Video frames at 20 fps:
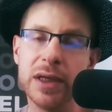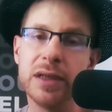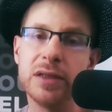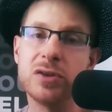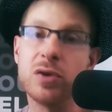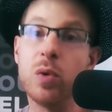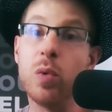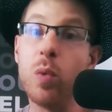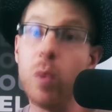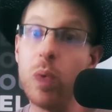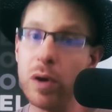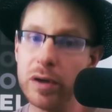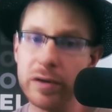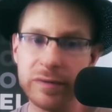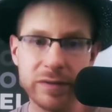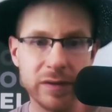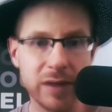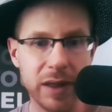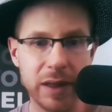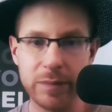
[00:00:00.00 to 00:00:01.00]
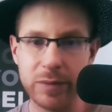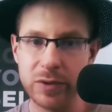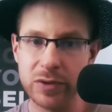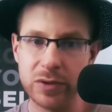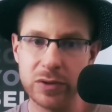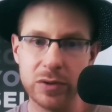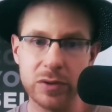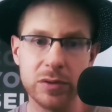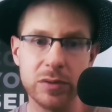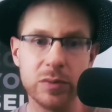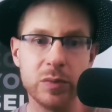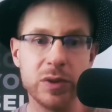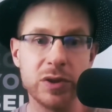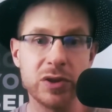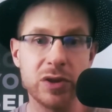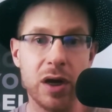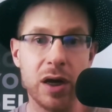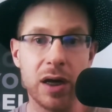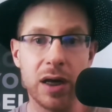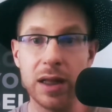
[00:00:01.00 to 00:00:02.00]
It's a wonderful episode. We
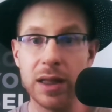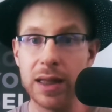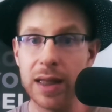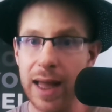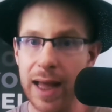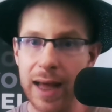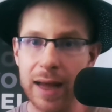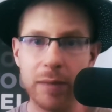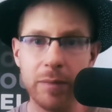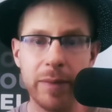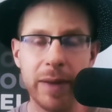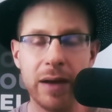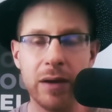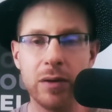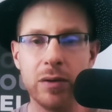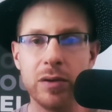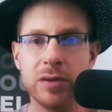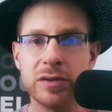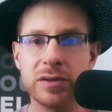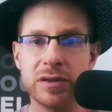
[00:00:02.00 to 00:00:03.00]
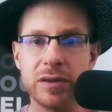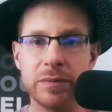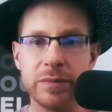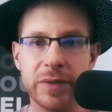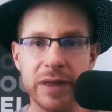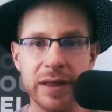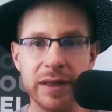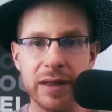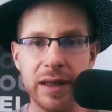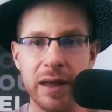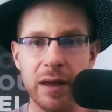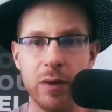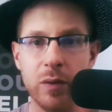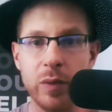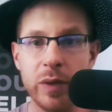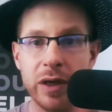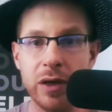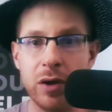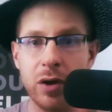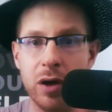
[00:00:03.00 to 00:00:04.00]
talk a lot about something that
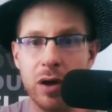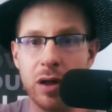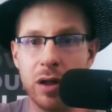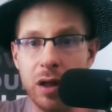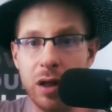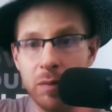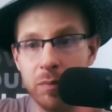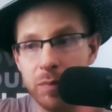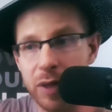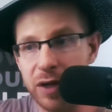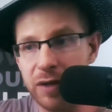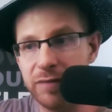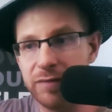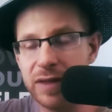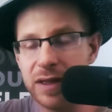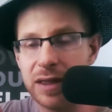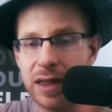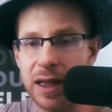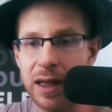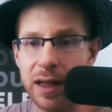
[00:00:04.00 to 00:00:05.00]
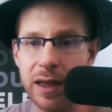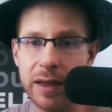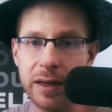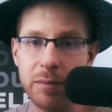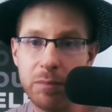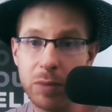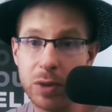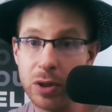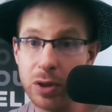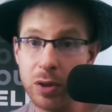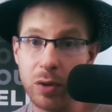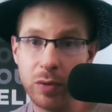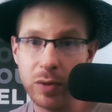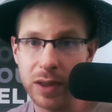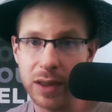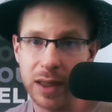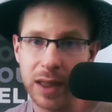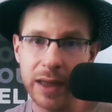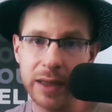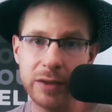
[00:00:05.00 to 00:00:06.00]
we call above the line and below
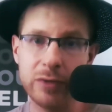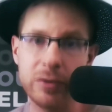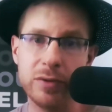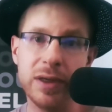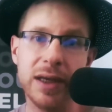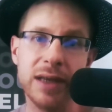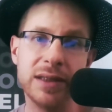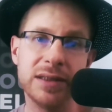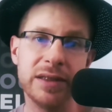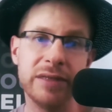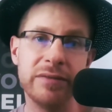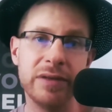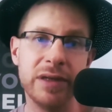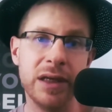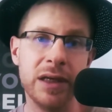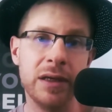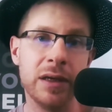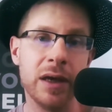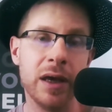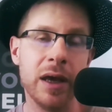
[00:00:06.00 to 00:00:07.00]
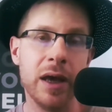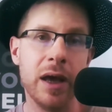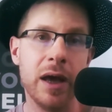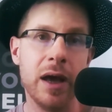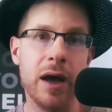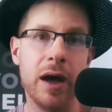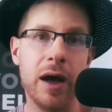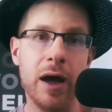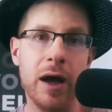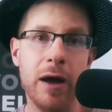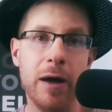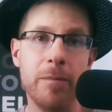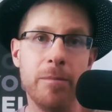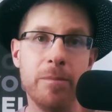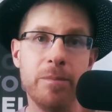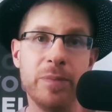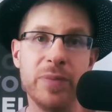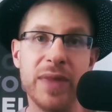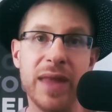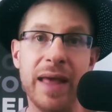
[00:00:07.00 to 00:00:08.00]
the line creativity.
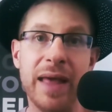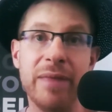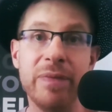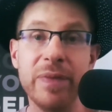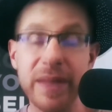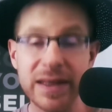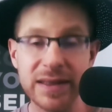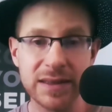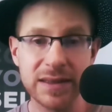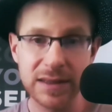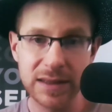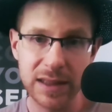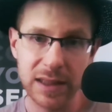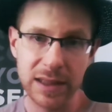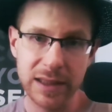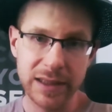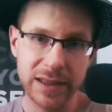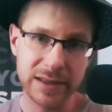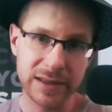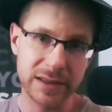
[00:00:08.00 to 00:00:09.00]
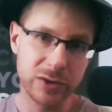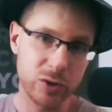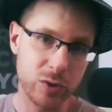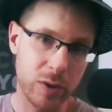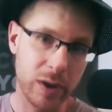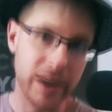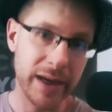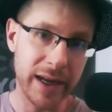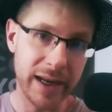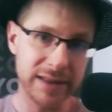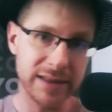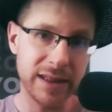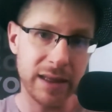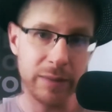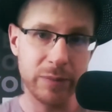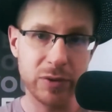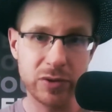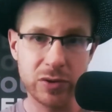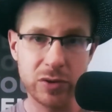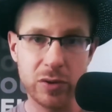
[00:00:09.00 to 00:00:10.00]
Um, and this is going to lead us into our next
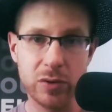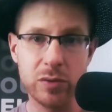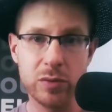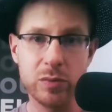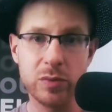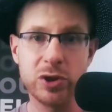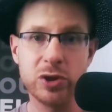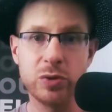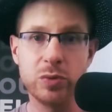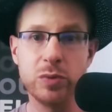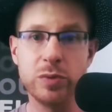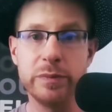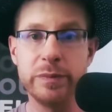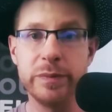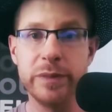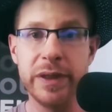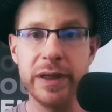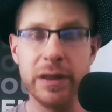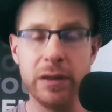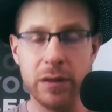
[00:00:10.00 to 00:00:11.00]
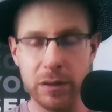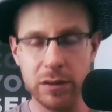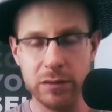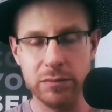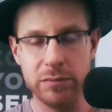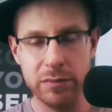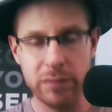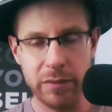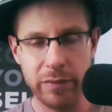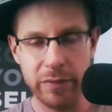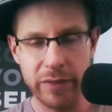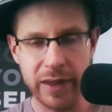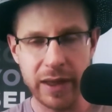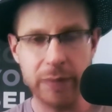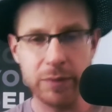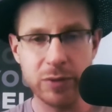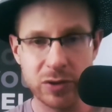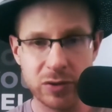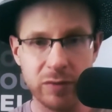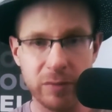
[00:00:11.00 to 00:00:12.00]
episode, which would be uh, the
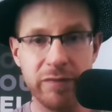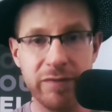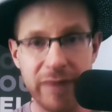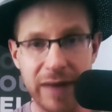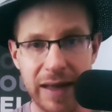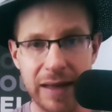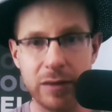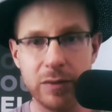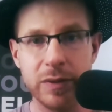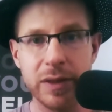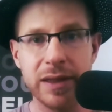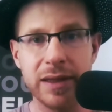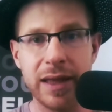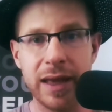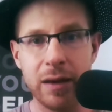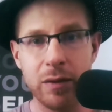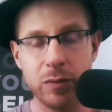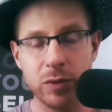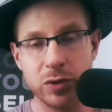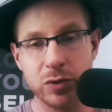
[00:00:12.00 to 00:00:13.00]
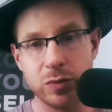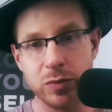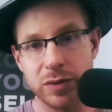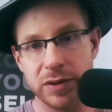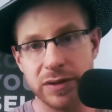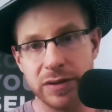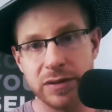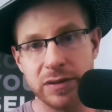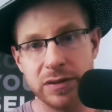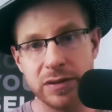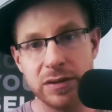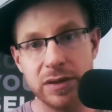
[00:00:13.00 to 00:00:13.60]
episode following that, which was